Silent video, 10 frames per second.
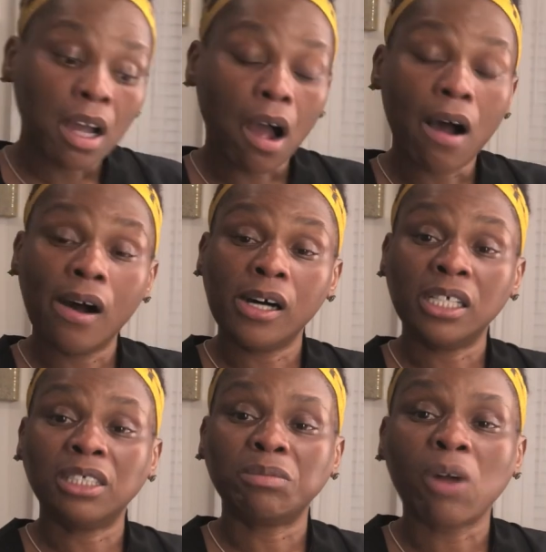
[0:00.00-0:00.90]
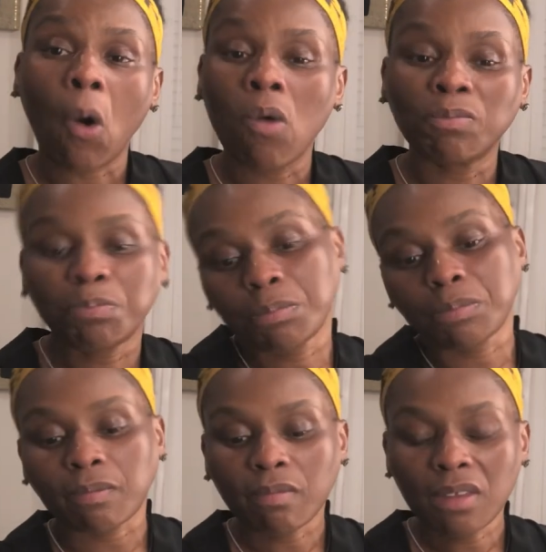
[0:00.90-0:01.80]
And
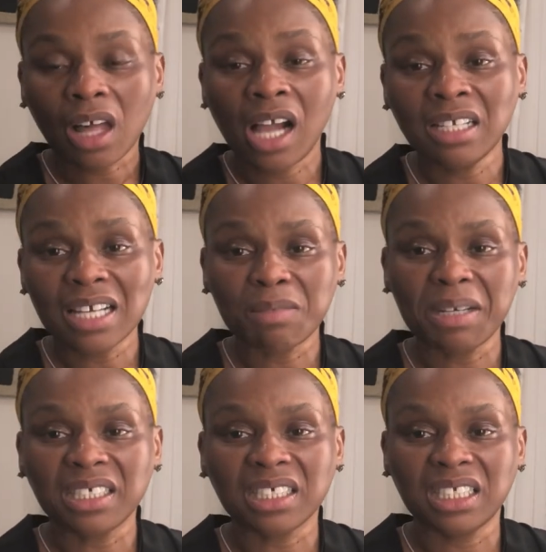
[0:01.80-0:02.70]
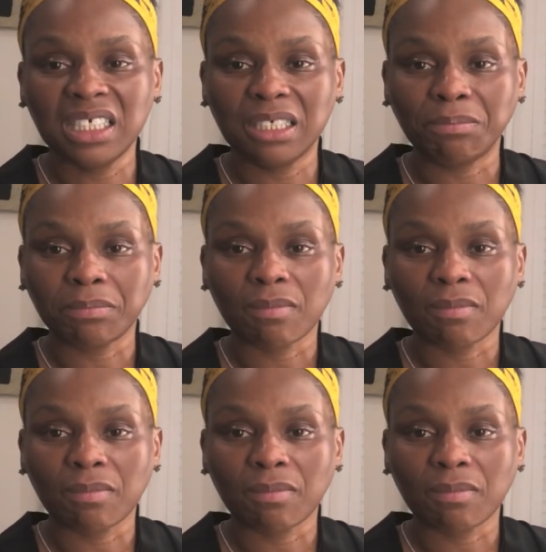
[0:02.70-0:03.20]
that's basically it.